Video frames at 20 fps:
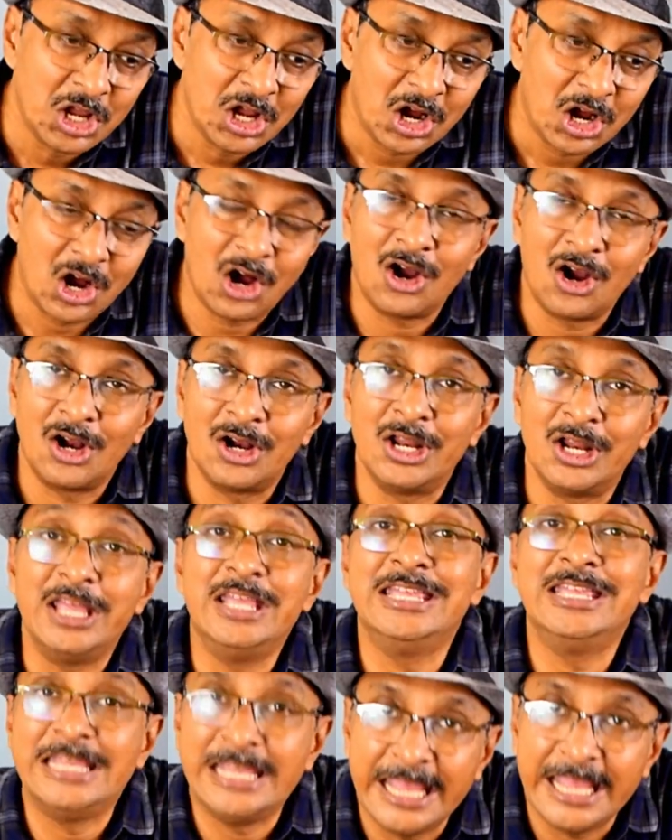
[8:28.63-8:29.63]
or
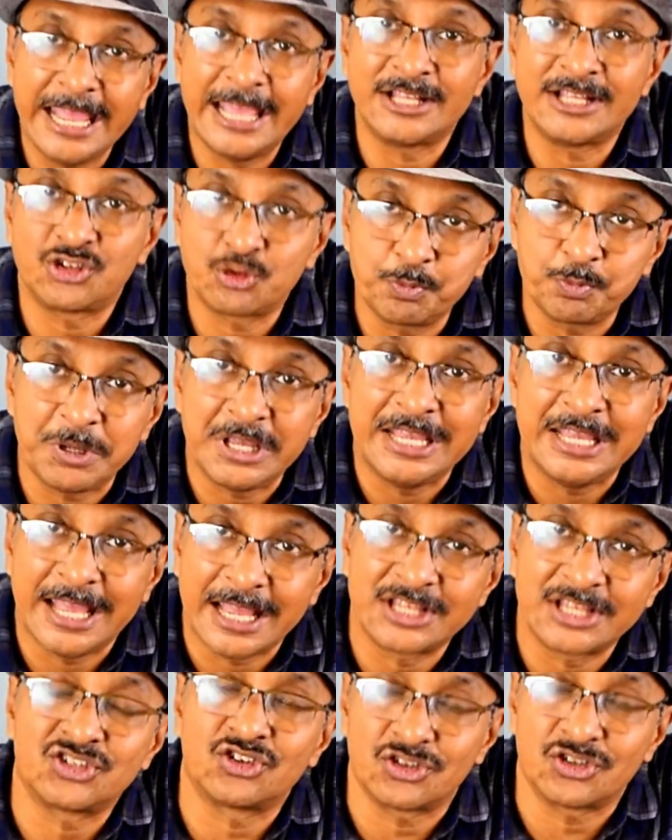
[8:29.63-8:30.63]
ESP,
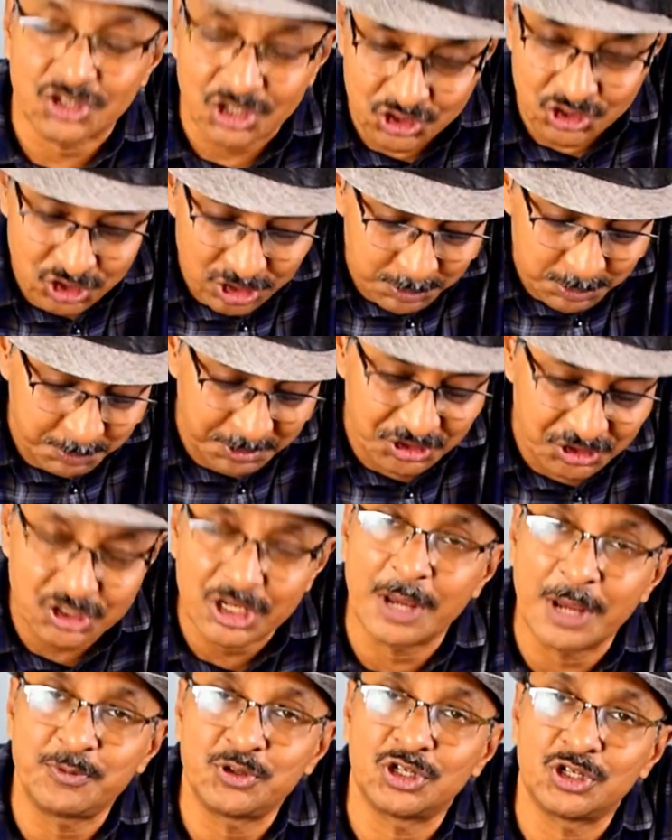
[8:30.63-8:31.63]
extrasensory
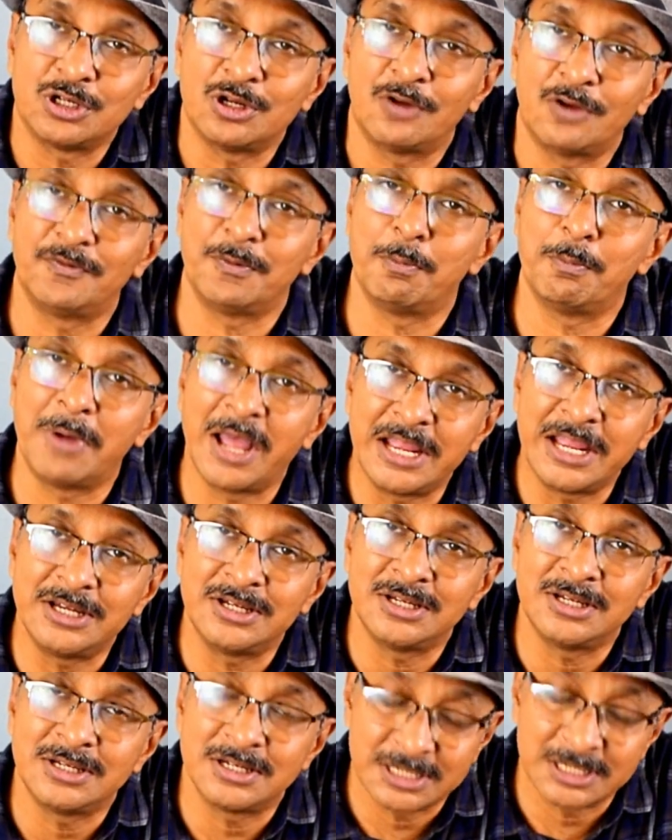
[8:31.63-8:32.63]
perception of
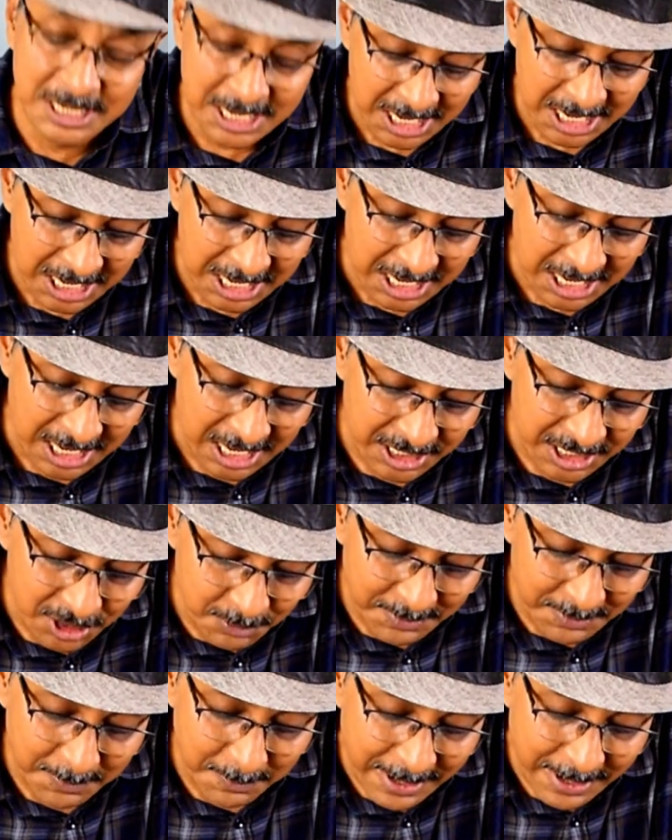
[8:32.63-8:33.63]
a
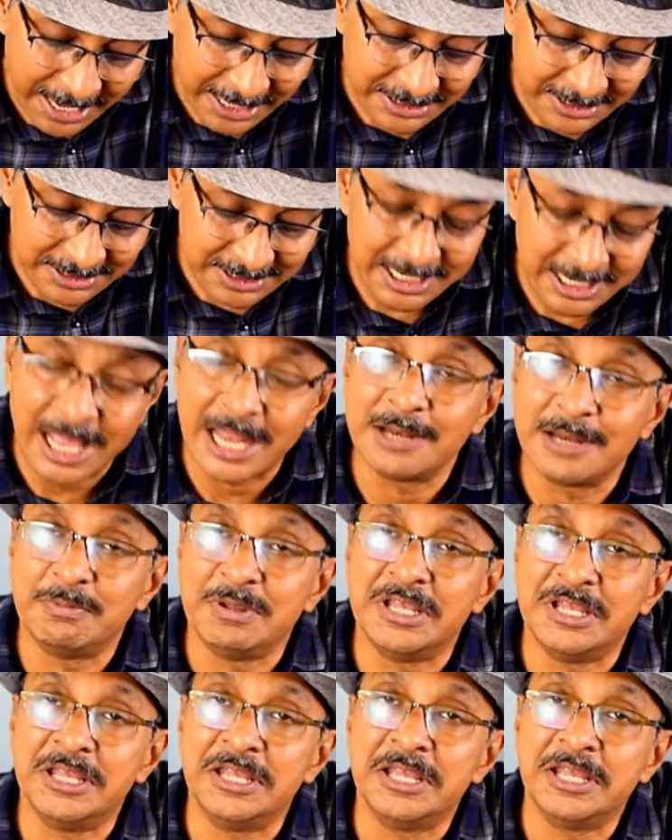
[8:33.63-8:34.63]
human mind can
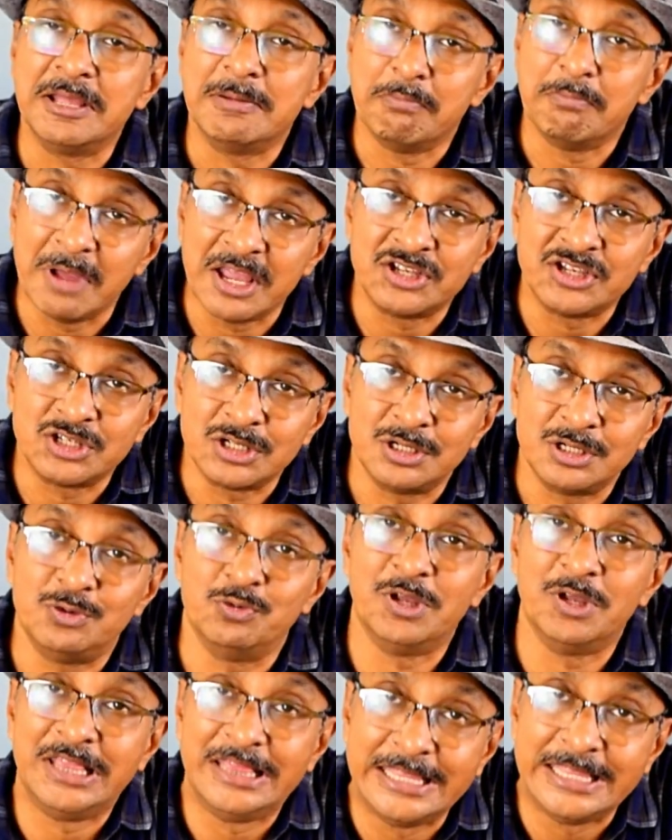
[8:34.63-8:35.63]
be measured
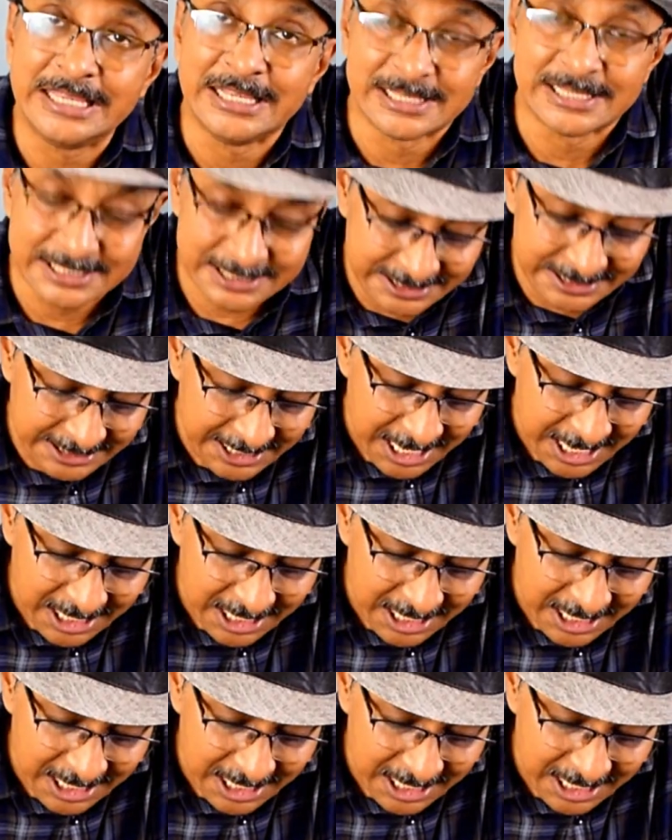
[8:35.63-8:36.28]
with this.